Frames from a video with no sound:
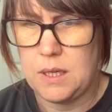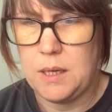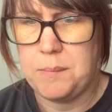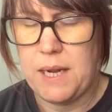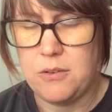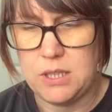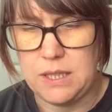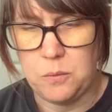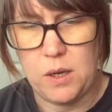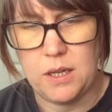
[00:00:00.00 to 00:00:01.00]
apparently
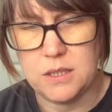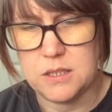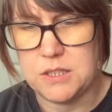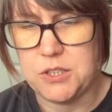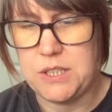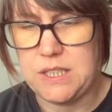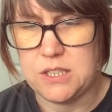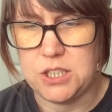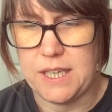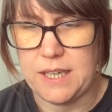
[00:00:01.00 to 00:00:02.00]
it works, I do need
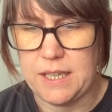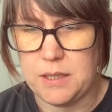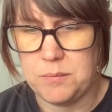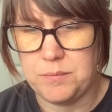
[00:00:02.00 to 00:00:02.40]
to check it.